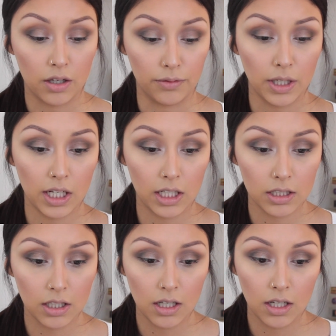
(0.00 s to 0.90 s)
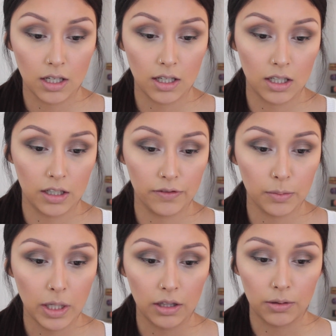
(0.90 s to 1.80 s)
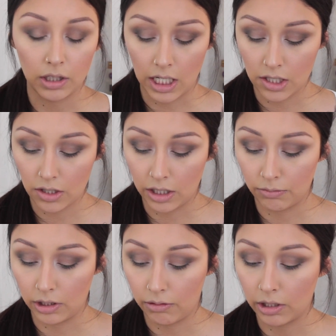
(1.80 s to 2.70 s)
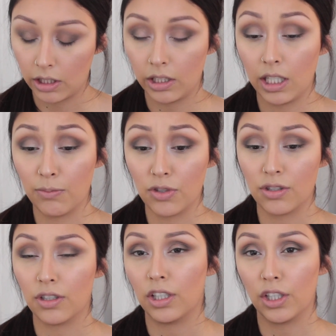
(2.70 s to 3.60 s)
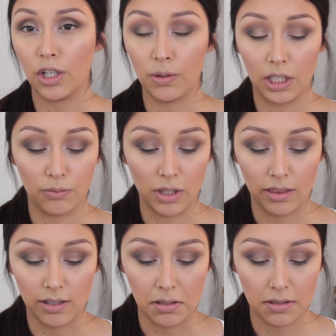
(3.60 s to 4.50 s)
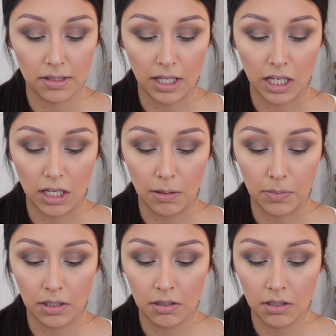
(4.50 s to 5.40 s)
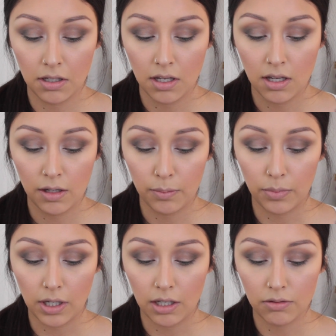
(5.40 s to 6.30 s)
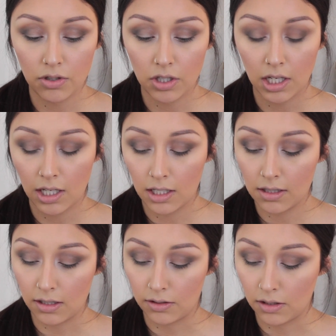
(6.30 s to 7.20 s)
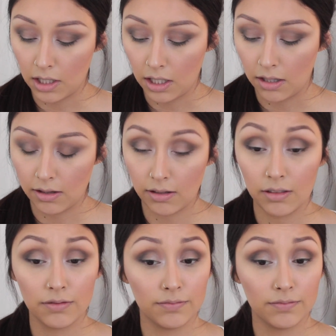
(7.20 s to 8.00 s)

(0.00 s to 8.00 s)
Alright, for my lower lash line really quickly, I'm just going to go in with the same brown shades underneath.